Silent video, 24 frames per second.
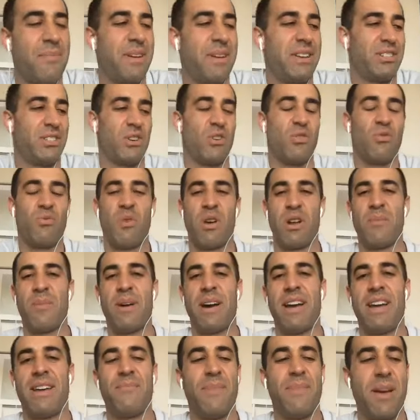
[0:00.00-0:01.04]
So one of
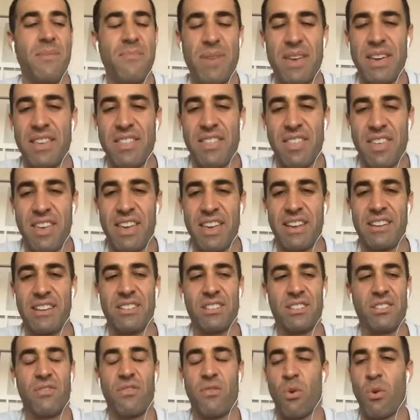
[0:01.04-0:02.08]
my, my big things
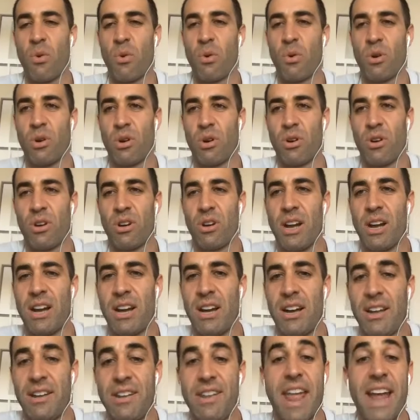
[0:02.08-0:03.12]
for
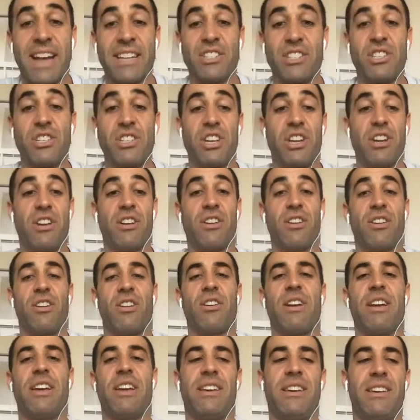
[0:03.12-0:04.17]
uh, next year
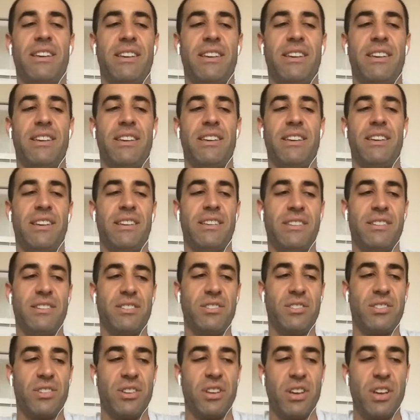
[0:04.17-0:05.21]
is,
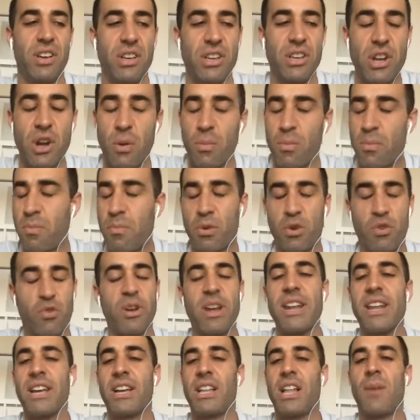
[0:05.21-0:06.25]
you know, creating
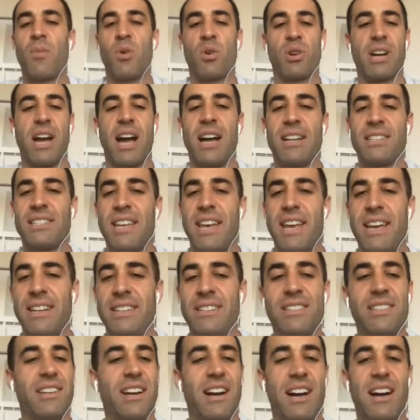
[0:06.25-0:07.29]
a lot more content
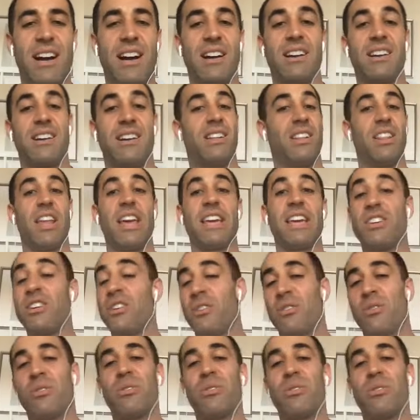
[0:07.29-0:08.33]
uh, like
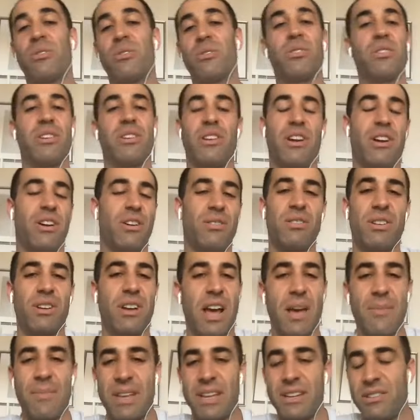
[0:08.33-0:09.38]
you, you know, I
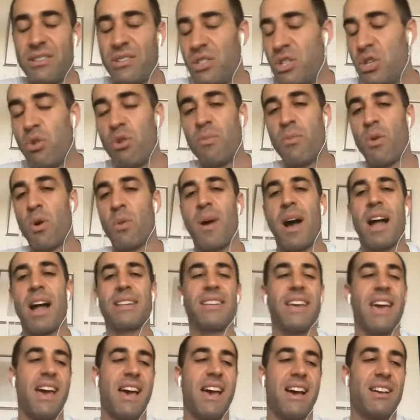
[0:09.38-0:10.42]
mean, doing more
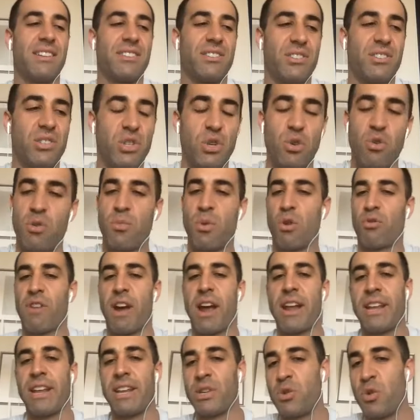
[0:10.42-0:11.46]
podcasts, doing more
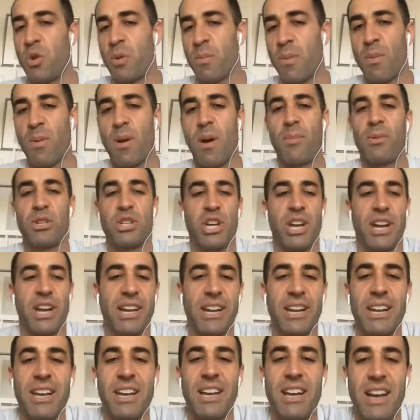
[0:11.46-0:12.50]
writing, doing more publishing
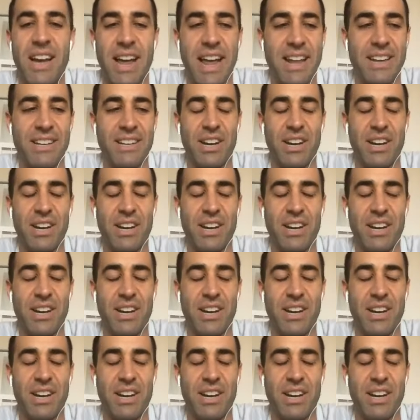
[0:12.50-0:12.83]
and uh,